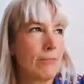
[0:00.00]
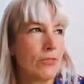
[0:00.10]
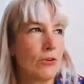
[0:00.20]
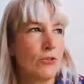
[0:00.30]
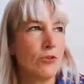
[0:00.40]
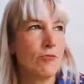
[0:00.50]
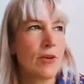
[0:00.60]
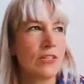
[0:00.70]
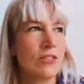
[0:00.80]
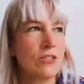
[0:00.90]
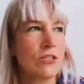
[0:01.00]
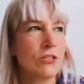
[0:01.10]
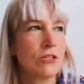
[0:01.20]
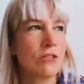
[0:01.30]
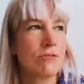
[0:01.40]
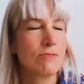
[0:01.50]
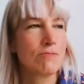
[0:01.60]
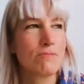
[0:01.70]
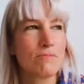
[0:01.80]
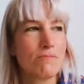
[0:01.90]
those are messages
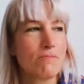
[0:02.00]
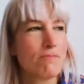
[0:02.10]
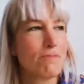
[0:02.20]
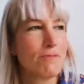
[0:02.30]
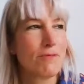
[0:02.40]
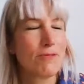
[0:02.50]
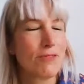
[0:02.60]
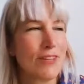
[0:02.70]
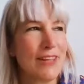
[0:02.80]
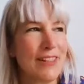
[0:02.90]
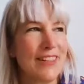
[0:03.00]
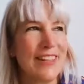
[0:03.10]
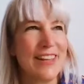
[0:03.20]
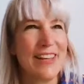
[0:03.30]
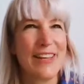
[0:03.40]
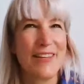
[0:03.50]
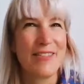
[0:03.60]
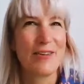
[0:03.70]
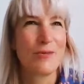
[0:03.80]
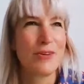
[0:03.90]
that
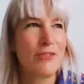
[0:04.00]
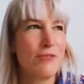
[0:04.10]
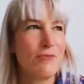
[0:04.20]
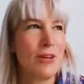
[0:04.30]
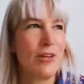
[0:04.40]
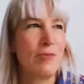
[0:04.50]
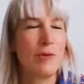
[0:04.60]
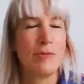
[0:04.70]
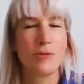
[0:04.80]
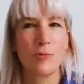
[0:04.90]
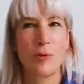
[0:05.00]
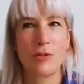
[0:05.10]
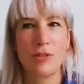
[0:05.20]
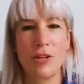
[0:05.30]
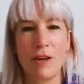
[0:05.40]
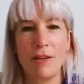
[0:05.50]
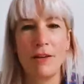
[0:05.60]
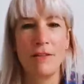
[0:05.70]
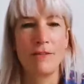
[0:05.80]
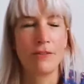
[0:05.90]
went through many people's
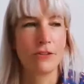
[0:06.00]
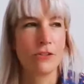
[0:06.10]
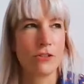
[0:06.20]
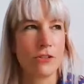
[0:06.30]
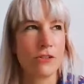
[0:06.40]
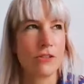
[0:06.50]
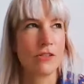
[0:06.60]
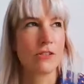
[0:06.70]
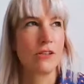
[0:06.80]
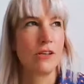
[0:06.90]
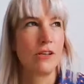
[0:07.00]
personality filters.